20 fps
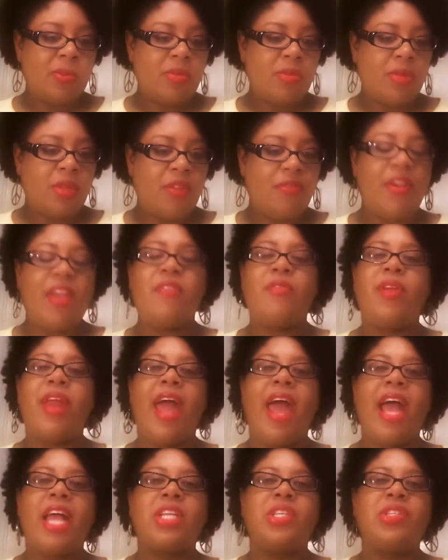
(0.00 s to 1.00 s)
Favorite
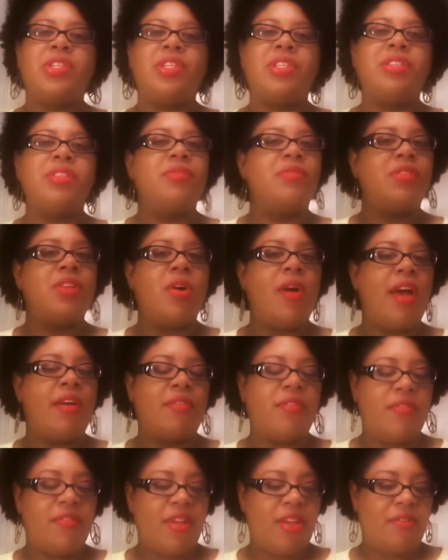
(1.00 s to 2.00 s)
actor, don't have
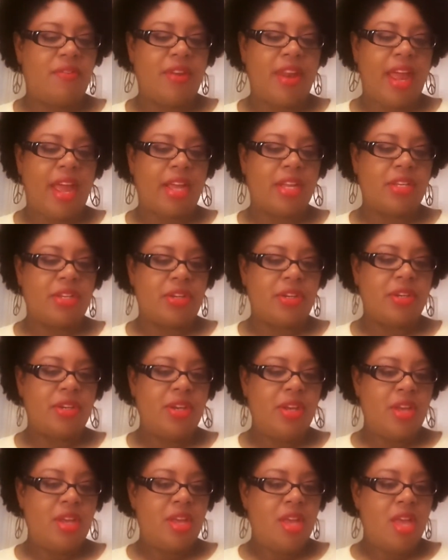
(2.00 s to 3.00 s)
a favorite actor.
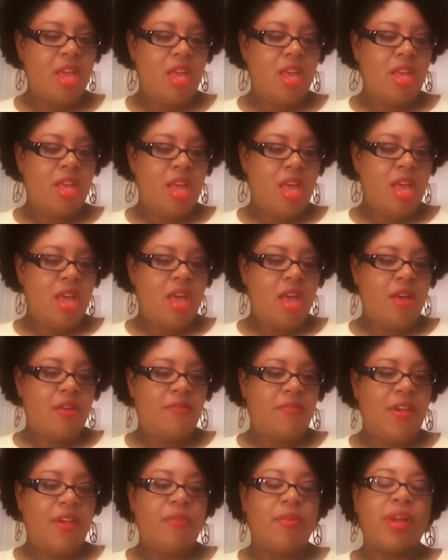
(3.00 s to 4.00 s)

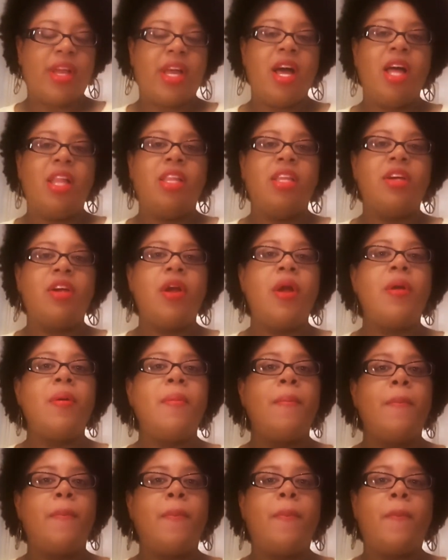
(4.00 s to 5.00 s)
Favorite color,
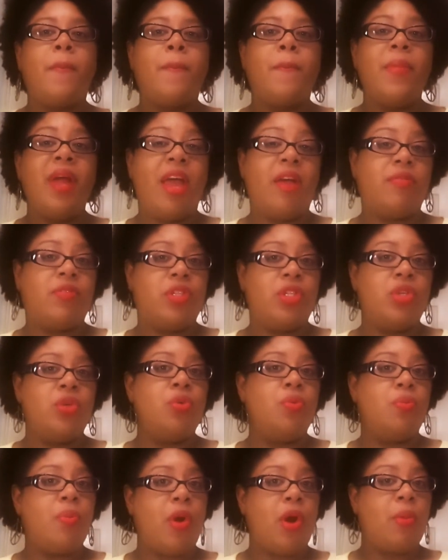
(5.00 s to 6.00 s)
have
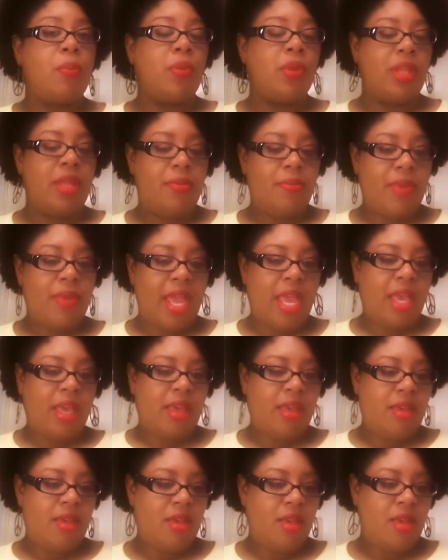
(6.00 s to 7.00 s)
2, purple and
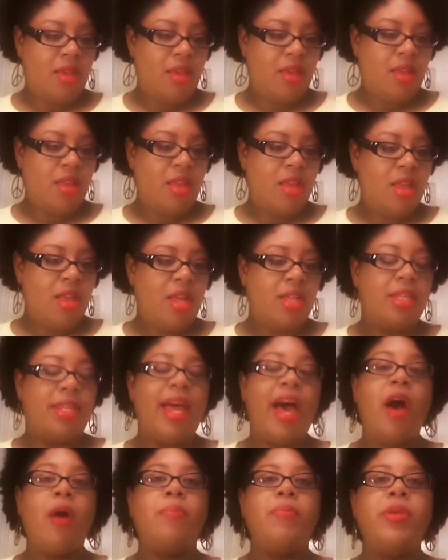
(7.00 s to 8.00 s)
pink.
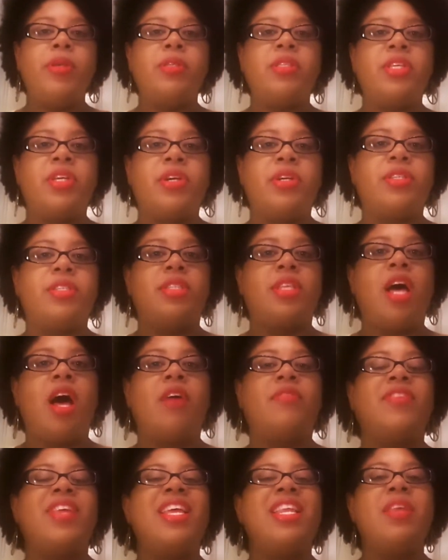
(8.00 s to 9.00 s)
Loud music or
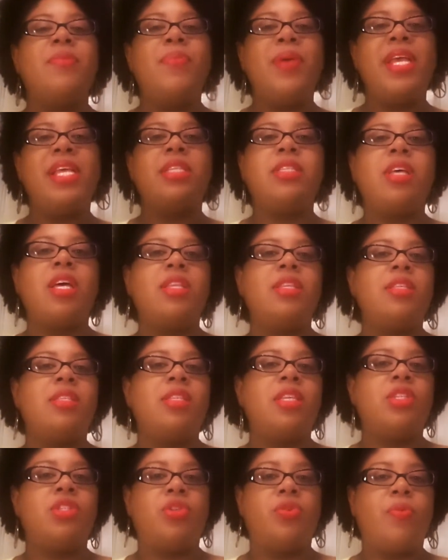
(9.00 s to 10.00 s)
soft, it depends on the
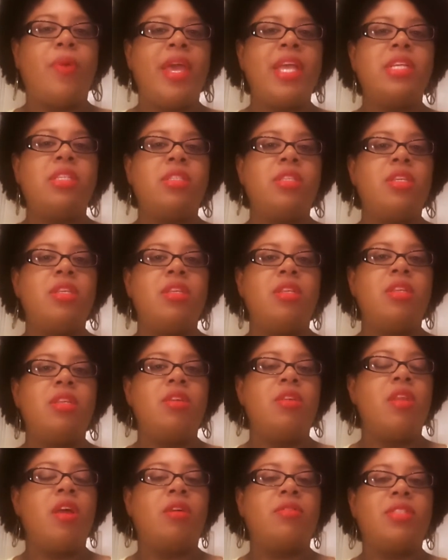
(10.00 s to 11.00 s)
situation.
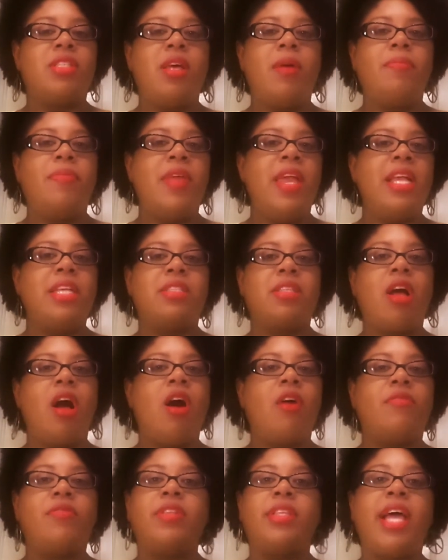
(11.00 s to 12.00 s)
You know, some things
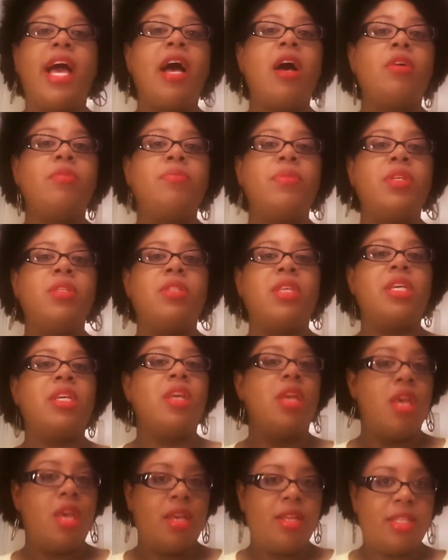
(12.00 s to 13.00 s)
call for loud
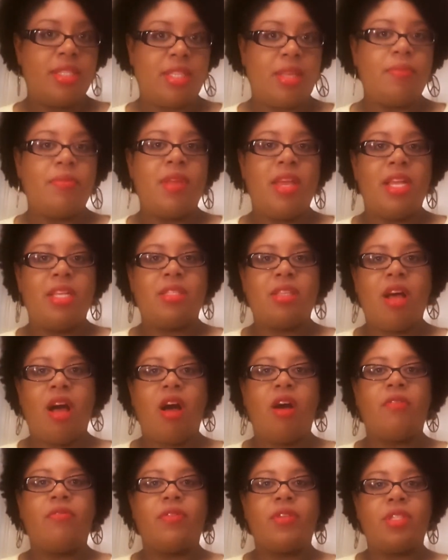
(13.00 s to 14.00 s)
music, some things
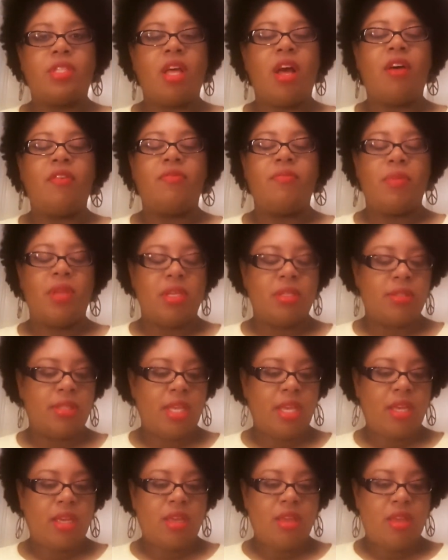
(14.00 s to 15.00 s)
call for soft
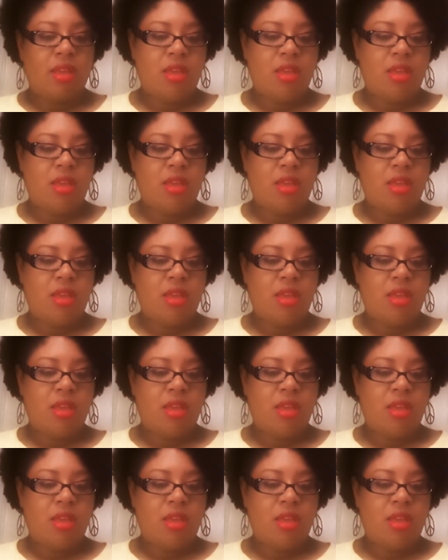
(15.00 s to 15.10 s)
music.